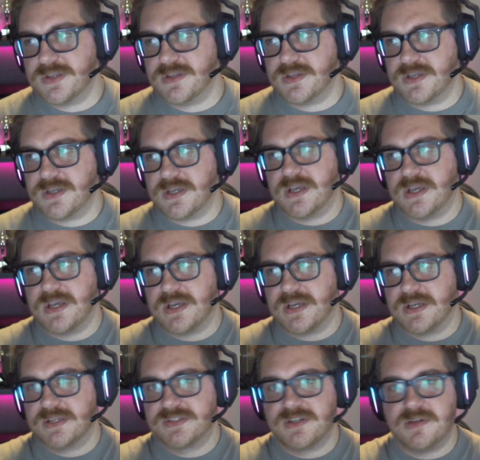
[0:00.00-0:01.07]

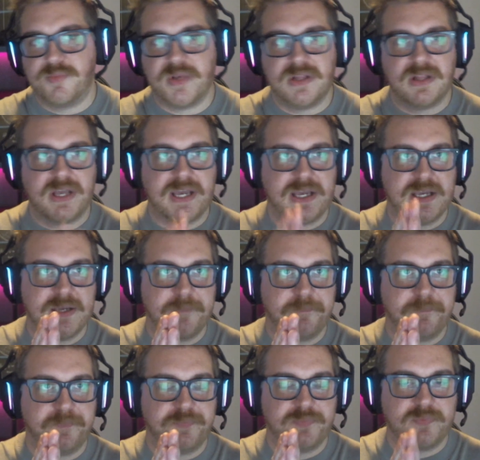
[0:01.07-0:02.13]
so it'd be like,
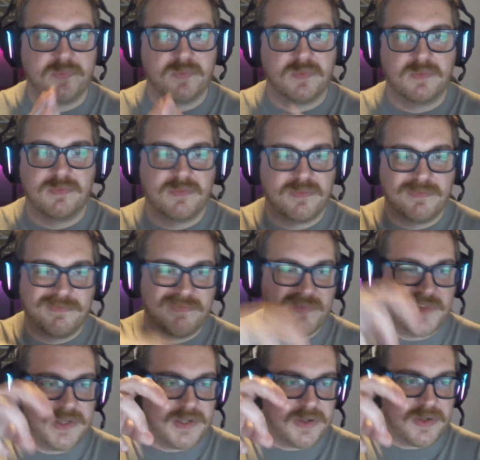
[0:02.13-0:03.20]

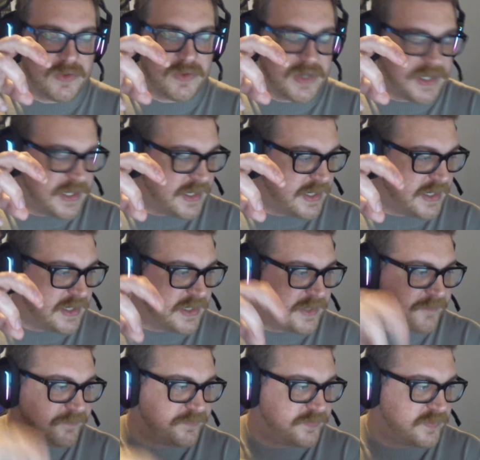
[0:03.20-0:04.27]
you know uh,
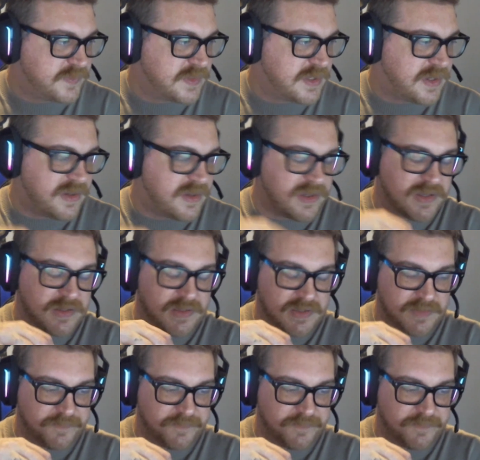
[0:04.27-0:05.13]
uh,